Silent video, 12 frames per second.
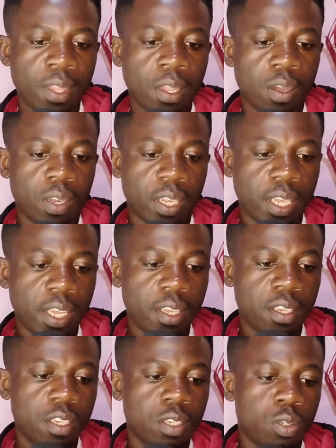Okay,
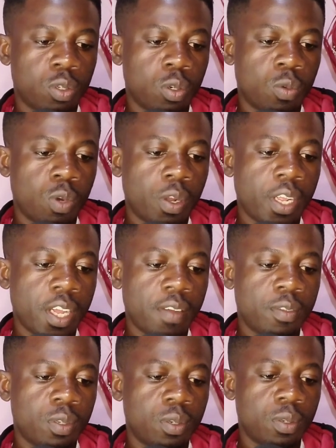so what do you have
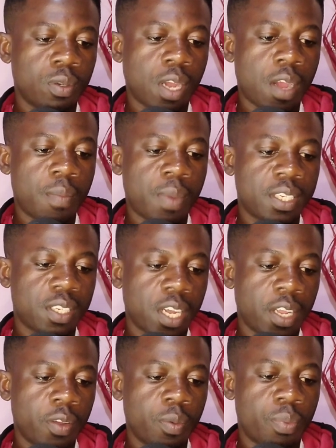to do? How much are
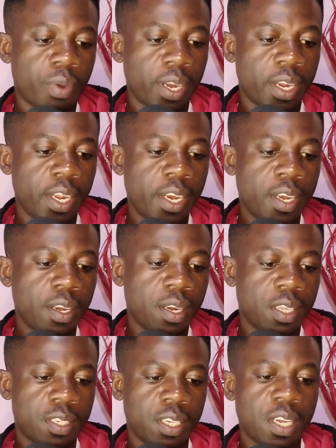you bringing?
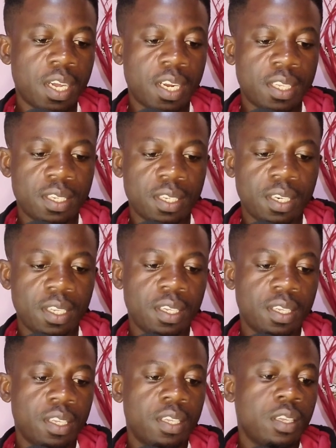Let's say Ghana City.
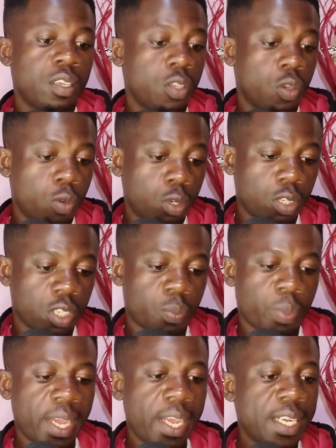You want to
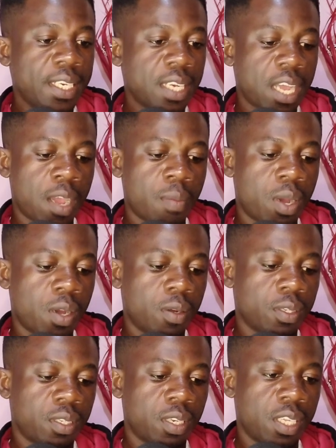spend
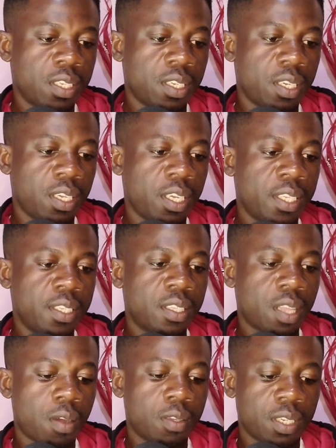about, let's say,
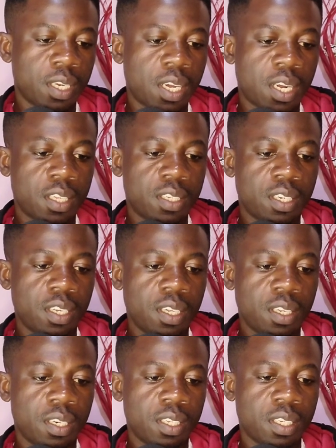80,000 Ghana City.
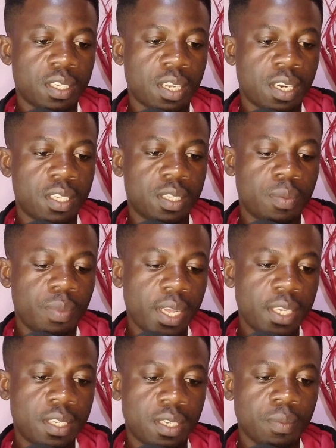This is an
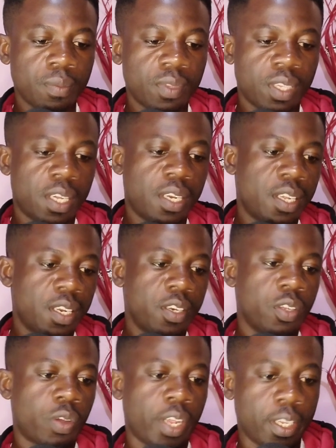estimate. And then
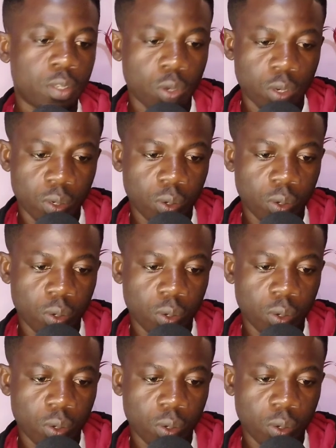you hit on